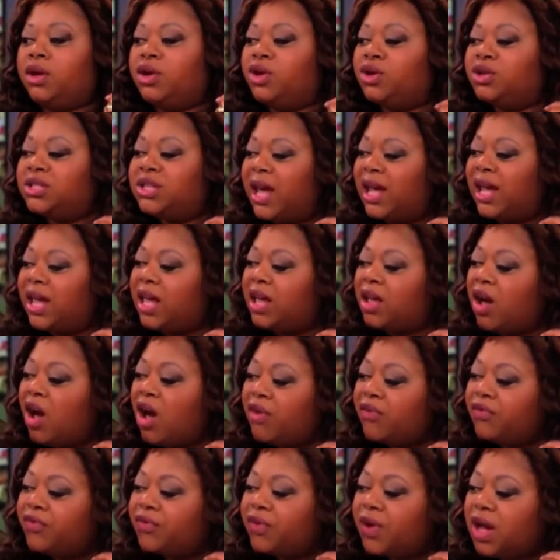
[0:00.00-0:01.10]
you're taking
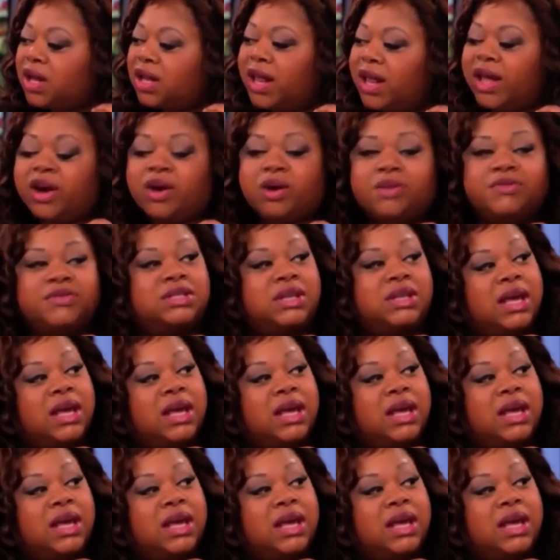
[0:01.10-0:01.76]
off a layer of